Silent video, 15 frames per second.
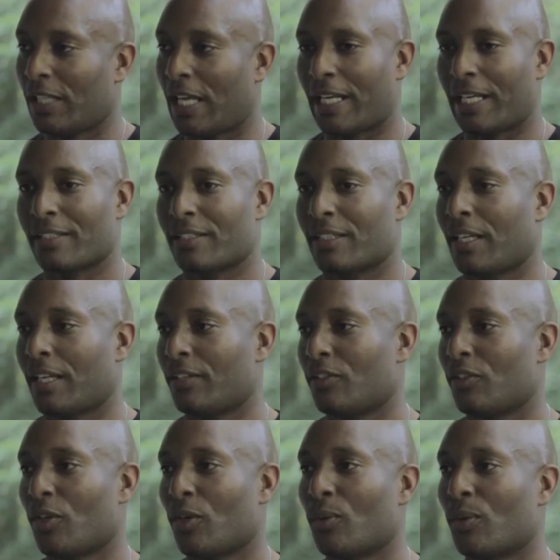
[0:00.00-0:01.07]
Like I said,
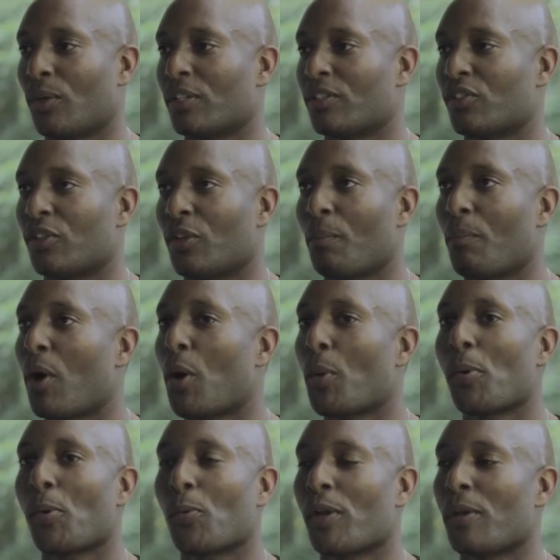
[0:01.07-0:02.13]
you know, it's the
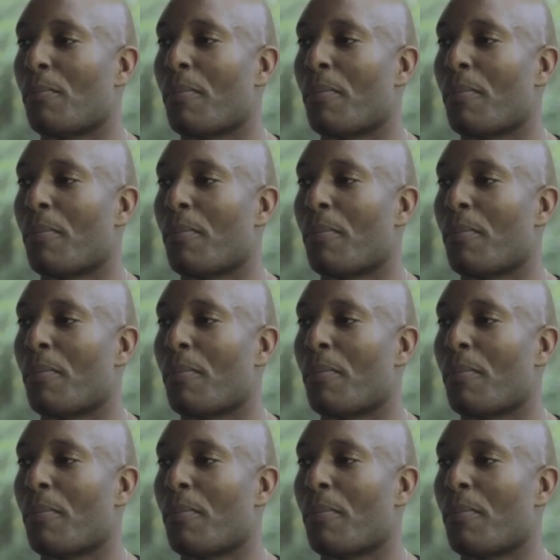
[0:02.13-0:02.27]
moment we